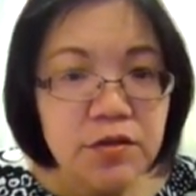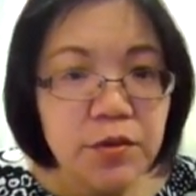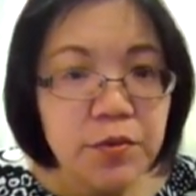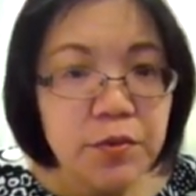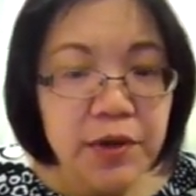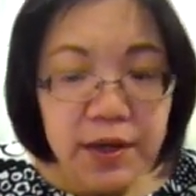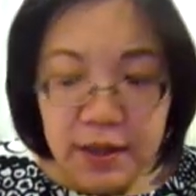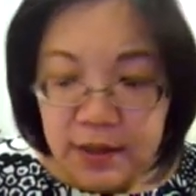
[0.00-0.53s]
So
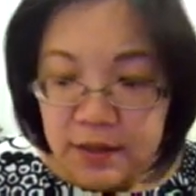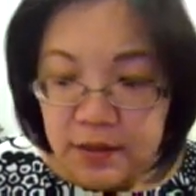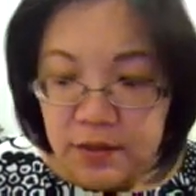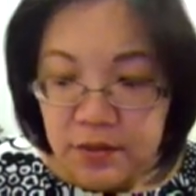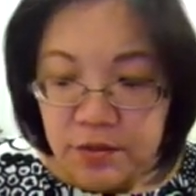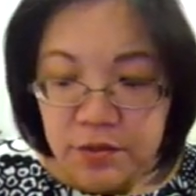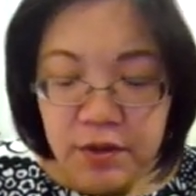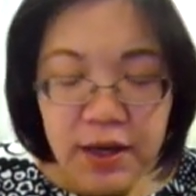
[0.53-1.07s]

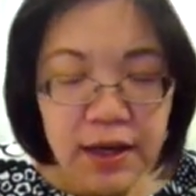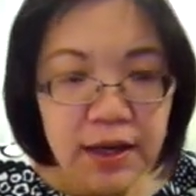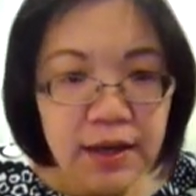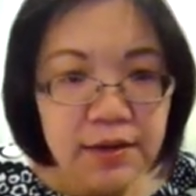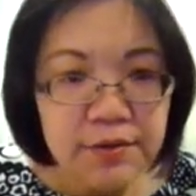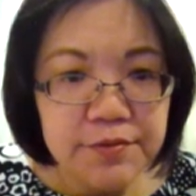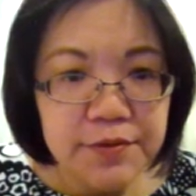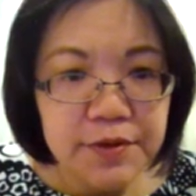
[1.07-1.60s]
when you
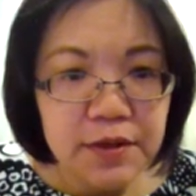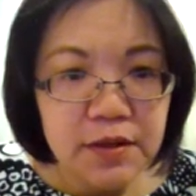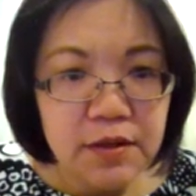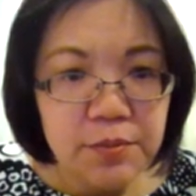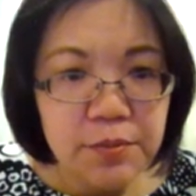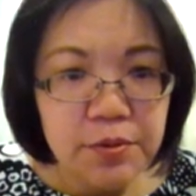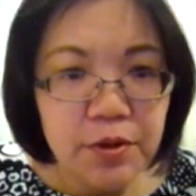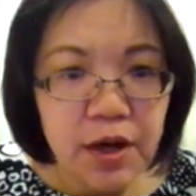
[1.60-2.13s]
have
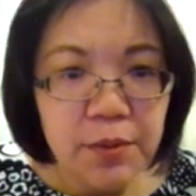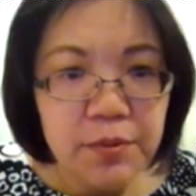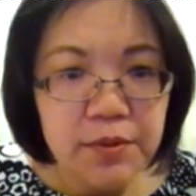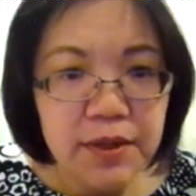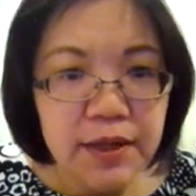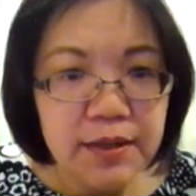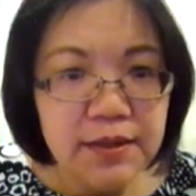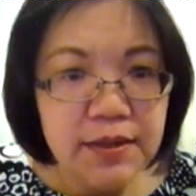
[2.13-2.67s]
a
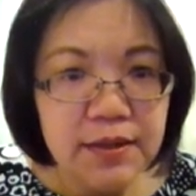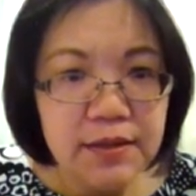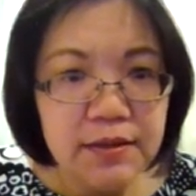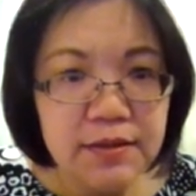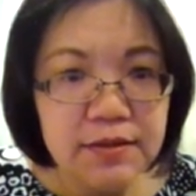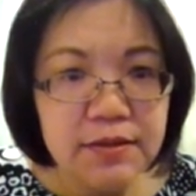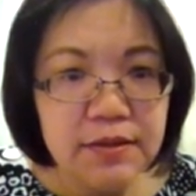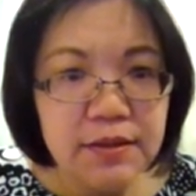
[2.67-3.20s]
problem like
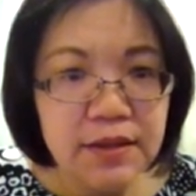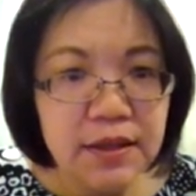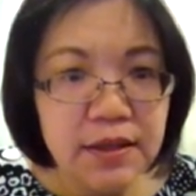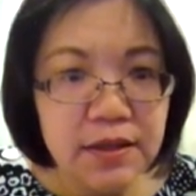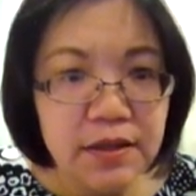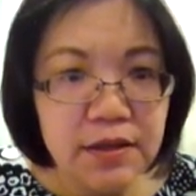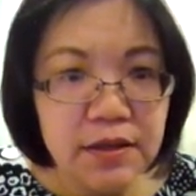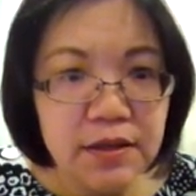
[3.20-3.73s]
this,
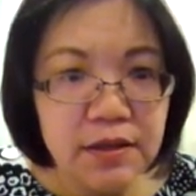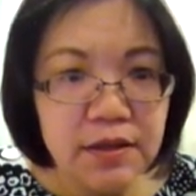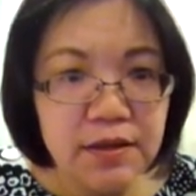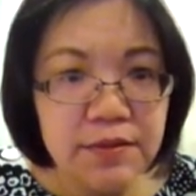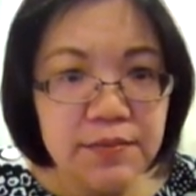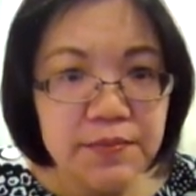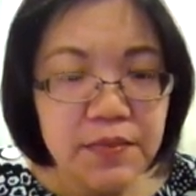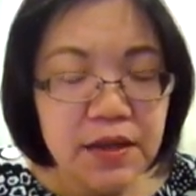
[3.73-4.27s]

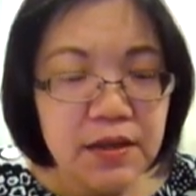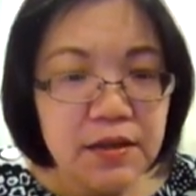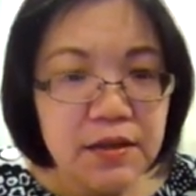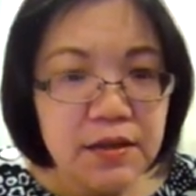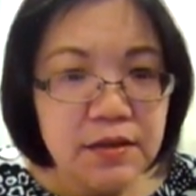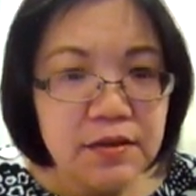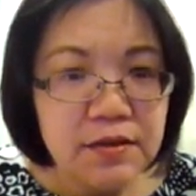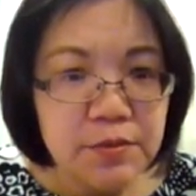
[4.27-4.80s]
linear
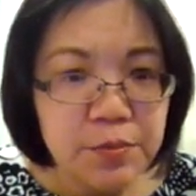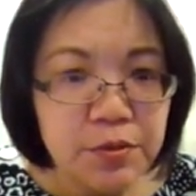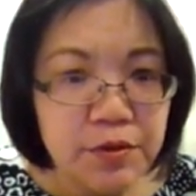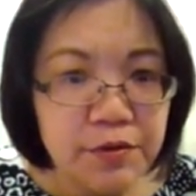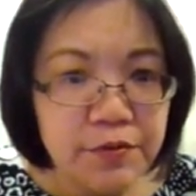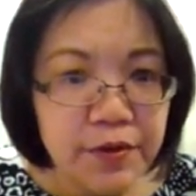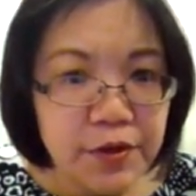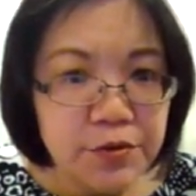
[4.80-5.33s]

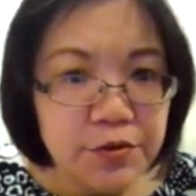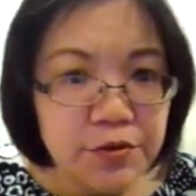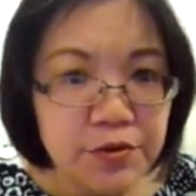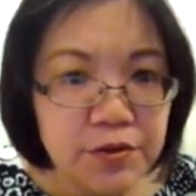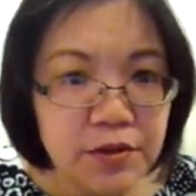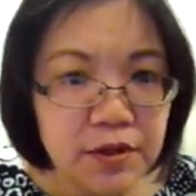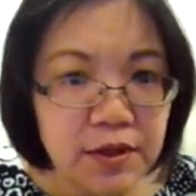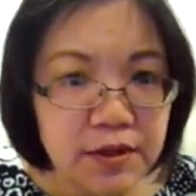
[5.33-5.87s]
support
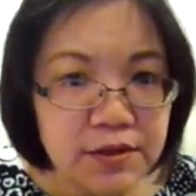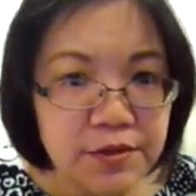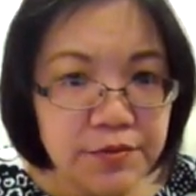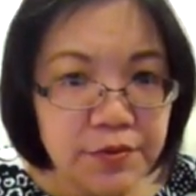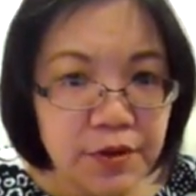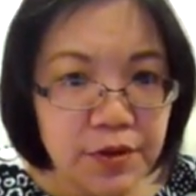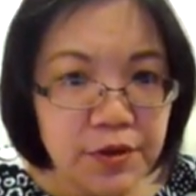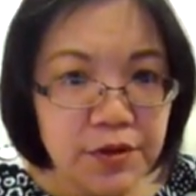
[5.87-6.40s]
vector
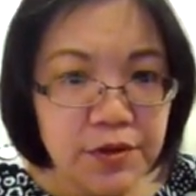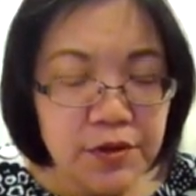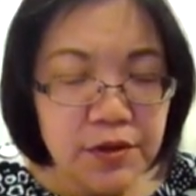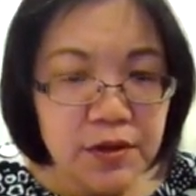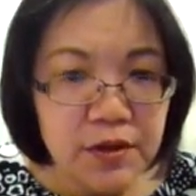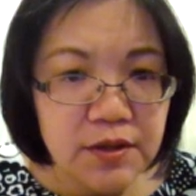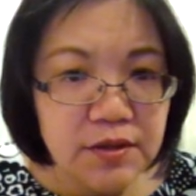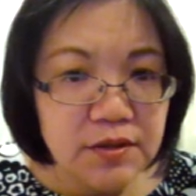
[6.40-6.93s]

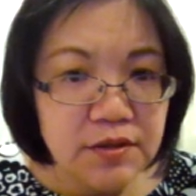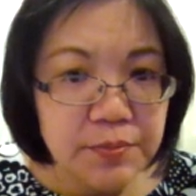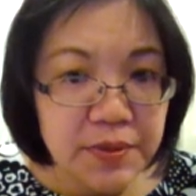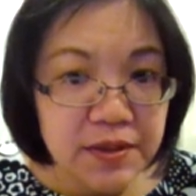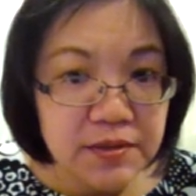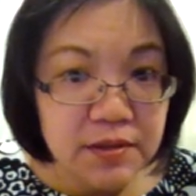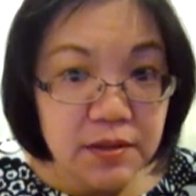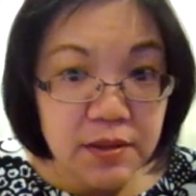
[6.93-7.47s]
classifier is
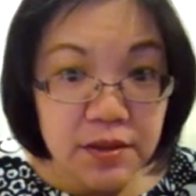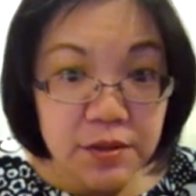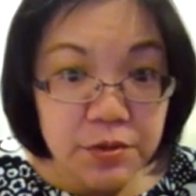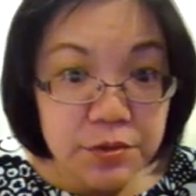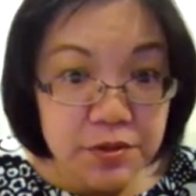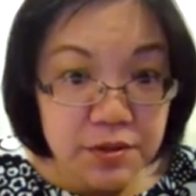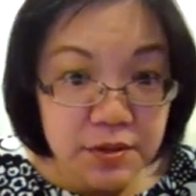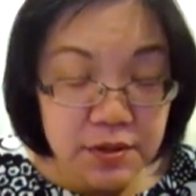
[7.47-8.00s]
basically
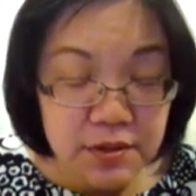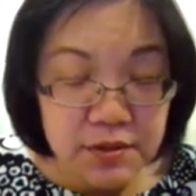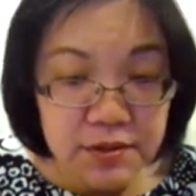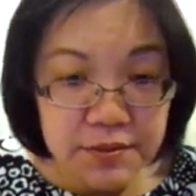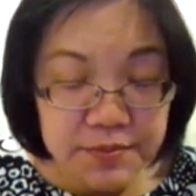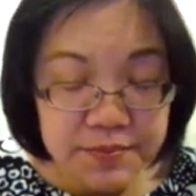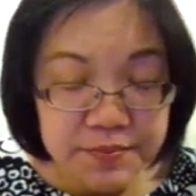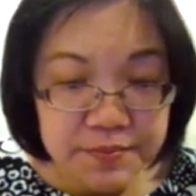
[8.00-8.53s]

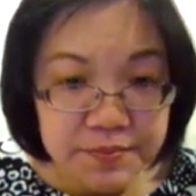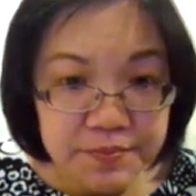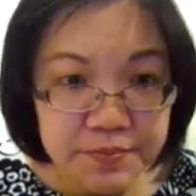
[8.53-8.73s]
useless.